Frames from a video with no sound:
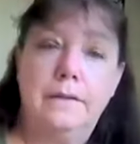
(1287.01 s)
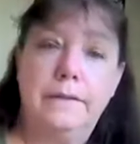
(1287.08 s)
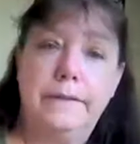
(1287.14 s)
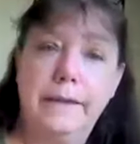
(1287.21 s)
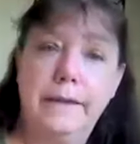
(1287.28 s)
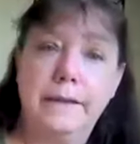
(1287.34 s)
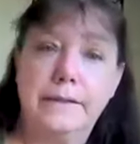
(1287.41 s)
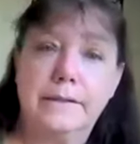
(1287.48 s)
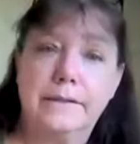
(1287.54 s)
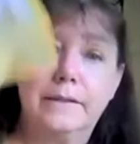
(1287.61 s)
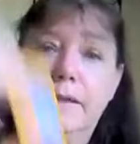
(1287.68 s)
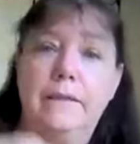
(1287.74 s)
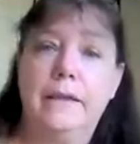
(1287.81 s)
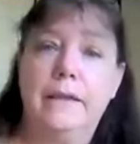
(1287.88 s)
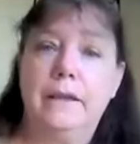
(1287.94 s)
things
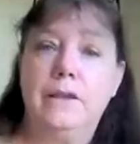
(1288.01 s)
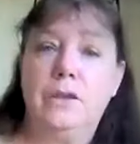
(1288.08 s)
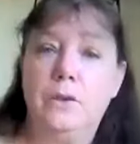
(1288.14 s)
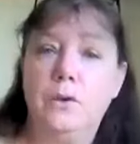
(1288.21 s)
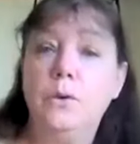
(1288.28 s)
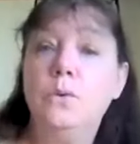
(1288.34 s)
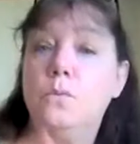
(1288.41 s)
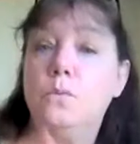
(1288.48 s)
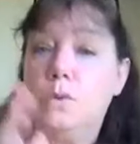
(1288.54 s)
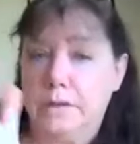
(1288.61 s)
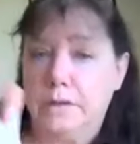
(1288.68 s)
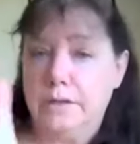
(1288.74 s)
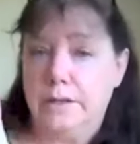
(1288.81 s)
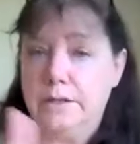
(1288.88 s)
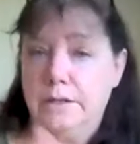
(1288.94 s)
that you want
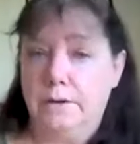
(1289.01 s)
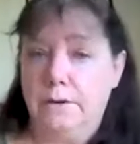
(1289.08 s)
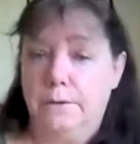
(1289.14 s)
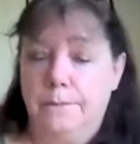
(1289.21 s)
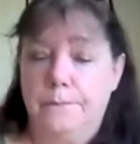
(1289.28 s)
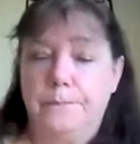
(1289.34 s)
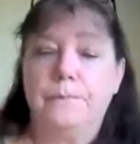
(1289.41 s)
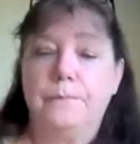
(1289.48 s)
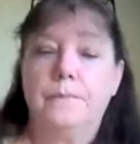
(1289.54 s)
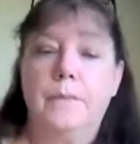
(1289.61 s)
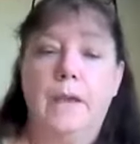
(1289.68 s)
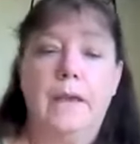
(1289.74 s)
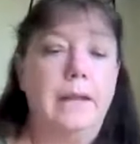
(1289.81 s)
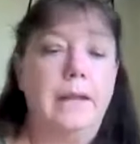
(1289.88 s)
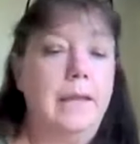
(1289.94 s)
to do.
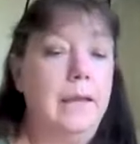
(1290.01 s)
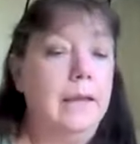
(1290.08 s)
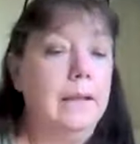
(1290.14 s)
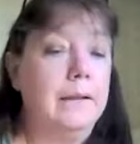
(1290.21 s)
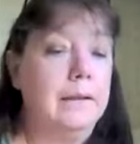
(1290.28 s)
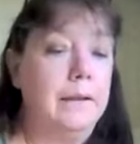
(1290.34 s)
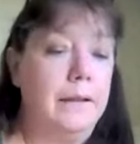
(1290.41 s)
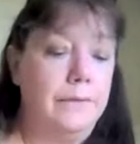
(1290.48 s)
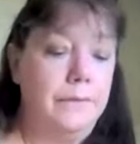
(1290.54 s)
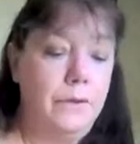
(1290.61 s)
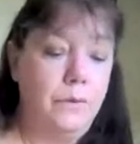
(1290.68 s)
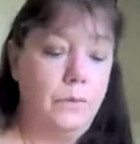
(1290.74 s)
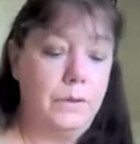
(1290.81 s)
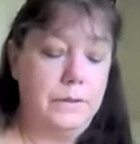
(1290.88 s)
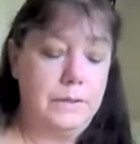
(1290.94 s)
And again, if
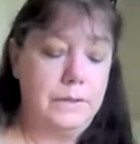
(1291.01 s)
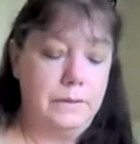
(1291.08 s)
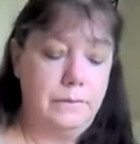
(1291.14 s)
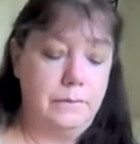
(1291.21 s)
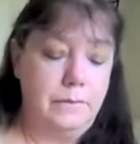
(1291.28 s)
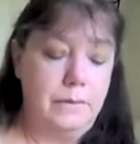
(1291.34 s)
you want to,